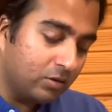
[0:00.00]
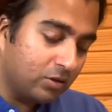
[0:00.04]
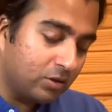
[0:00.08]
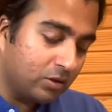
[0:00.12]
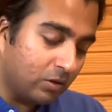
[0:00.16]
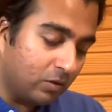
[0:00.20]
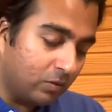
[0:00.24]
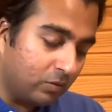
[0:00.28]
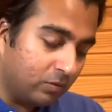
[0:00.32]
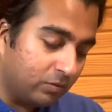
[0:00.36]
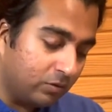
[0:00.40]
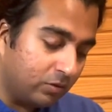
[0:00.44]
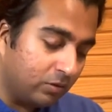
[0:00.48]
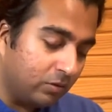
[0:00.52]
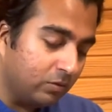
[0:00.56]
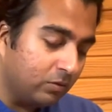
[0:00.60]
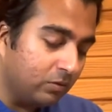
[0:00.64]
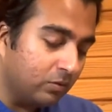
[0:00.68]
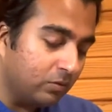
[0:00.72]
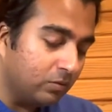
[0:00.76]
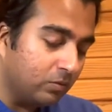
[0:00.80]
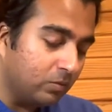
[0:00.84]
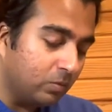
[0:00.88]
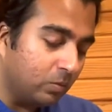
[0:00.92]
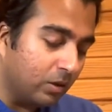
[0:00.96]
So
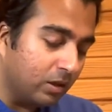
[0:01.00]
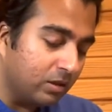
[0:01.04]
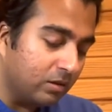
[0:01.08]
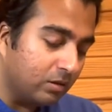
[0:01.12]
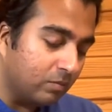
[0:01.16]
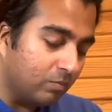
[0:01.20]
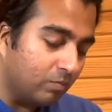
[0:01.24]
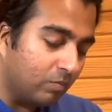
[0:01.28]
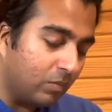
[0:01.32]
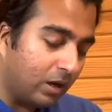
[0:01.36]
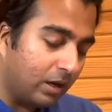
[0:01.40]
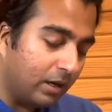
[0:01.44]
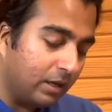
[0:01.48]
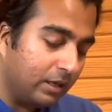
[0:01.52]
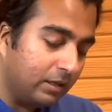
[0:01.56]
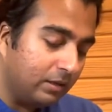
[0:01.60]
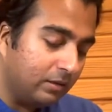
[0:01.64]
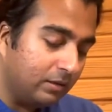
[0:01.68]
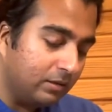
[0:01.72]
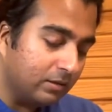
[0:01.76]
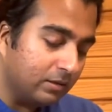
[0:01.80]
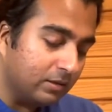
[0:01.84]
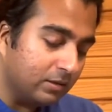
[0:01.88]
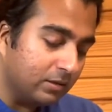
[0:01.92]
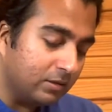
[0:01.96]
too, when the
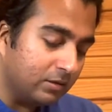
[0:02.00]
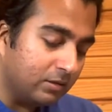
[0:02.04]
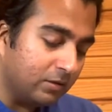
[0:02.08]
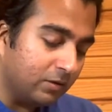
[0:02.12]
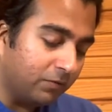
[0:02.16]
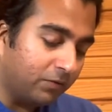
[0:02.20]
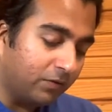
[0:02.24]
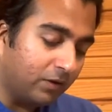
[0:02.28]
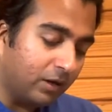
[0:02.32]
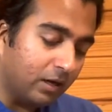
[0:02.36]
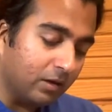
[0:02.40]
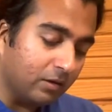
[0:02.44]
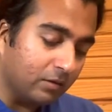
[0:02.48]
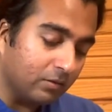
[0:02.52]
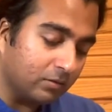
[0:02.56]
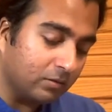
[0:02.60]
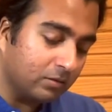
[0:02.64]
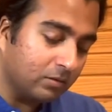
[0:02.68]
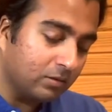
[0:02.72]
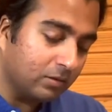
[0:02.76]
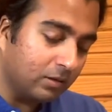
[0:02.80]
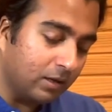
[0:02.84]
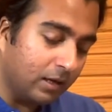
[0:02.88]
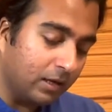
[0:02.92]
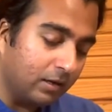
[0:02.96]
mind is
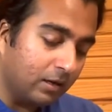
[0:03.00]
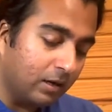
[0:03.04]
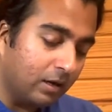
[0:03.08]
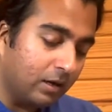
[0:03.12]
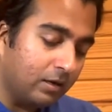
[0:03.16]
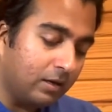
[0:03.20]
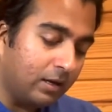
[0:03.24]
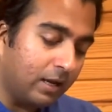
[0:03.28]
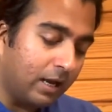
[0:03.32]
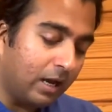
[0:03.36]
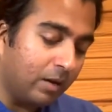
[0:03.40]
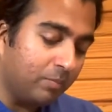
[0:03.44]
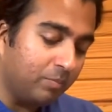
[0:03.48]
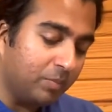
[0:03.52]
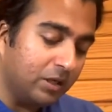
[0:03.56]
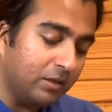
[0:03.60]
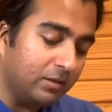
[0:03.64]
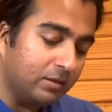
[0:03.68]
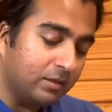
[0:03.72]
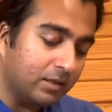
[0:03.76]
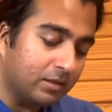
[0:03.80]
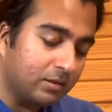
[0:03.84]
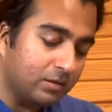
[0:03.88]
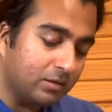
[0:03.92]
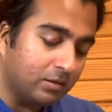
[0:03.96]
defiled, an
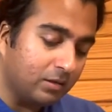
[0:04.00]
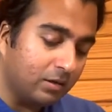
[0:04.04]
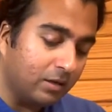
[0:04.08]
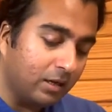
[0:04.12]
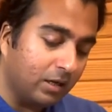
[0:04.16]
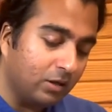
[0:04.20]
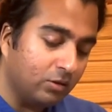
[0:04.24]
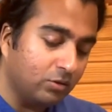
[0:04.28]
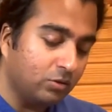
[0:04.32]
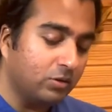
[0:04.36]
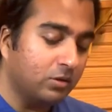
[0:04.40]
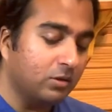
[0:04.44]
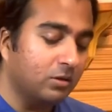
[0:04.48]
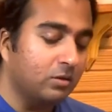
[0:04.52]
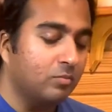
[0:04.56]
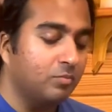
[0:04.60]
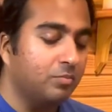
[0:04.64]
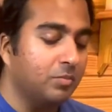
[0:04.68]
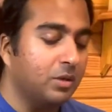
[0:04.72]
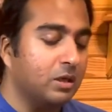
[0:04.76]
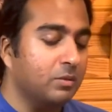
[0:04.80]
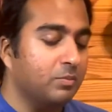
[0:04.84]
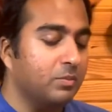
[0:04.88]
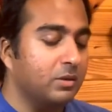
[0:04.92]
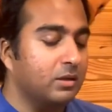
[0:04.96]
unhappy
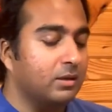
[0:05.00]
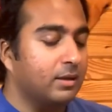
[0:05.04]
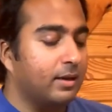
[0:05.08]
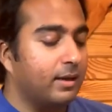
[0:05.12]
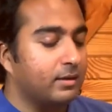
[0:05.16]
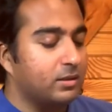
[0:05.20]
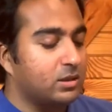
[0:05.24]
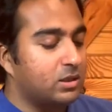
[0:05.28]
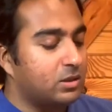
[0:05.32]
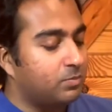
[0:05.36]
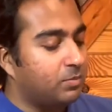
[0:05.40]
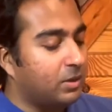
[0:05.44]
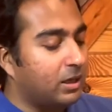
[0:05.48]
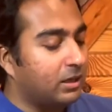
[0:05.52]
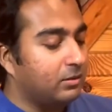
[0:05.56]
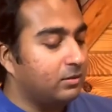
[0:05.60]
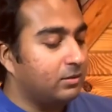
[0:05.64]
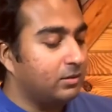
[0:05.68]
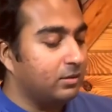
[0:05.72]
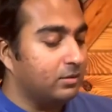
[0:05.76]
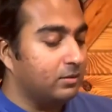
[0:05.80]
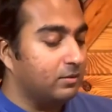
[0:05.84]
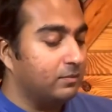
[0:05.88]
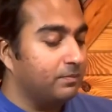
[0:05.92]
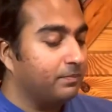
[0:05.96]
destination may be
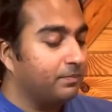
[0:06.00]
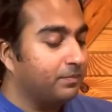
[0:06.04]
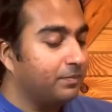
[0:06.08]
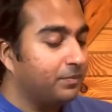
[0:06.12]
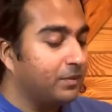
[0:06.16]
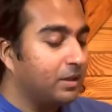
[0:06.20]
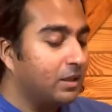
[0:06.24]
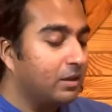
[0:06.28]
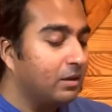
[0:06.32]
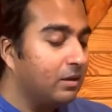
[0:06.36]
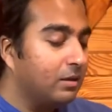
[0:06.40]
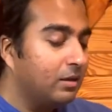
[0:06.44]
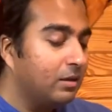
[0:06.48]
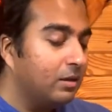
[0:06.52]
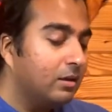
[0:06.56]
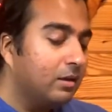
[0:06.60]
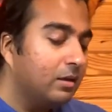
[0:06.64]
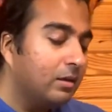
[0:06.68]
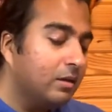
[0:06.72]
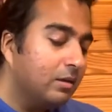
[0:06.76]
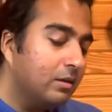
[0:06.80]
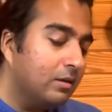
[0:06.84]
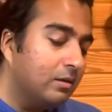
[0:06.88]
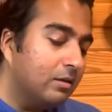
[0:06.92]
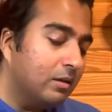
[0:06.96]
expected.
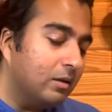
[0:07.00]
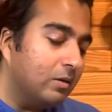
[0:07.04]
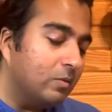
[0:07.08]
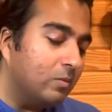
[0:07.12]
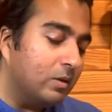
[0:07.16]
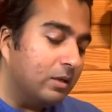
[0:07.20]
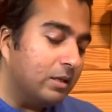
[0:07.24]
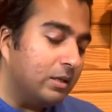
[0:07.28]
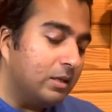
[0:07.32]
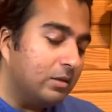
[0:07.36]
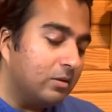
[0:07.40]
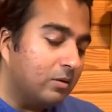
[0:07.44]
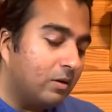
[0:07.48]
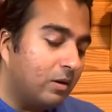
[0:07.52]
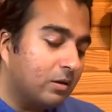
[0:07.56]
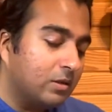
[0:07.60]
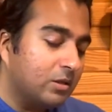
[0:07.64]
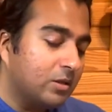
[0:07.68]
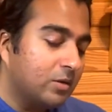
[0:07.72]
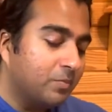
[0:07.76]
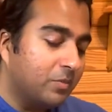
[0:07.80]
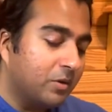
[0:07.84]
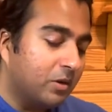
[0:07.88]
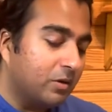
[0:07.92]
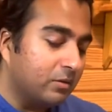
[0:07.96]
Now, when he
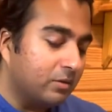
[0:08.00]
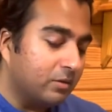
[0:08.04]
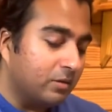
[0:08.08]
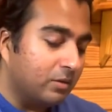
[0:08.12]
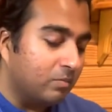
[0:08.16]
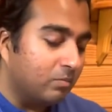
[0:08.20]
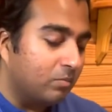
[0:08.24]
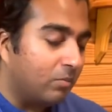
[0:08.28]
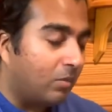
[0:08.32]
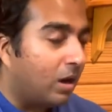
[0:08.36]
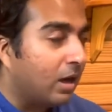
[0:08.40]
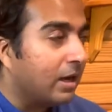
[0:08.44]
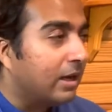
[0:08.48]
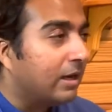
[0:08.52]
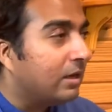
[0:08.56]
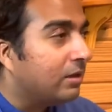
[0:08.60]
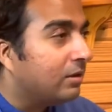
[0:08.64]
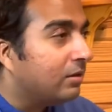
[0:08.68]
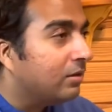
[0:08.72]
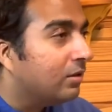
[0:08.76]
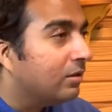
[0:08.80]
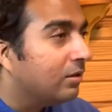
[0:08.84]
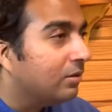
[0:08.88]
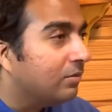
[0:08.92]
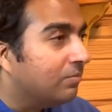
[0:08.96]
talks about the
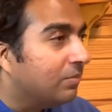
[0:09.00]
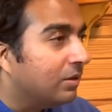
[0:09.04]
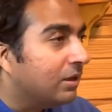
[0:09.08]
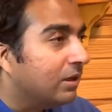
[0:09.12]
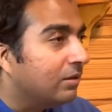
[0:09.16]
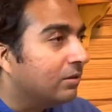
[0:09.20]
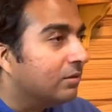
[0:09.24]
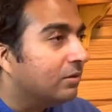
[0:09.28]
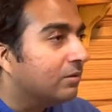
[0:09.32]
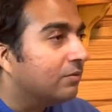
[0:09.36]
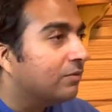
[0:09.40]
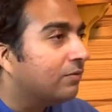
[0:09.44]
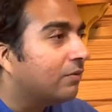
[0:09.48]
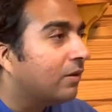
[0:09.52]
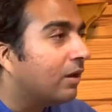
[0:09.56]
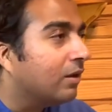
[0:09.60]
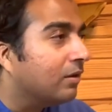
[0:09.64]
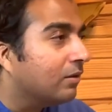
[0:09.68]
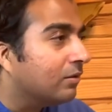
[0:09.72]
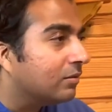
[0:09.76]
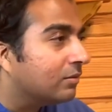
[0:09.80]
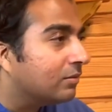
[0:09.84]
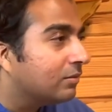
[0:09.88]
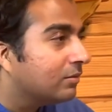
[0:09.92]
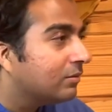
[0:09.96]
mind being
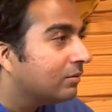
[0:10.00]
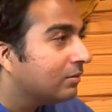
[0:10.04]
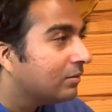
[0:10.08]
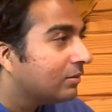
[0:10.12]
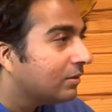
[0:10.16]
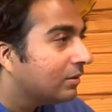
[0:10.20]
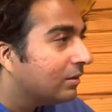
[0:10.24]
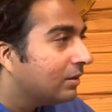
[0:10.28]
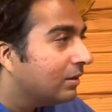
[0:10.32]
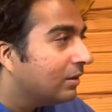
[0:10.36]
defiled,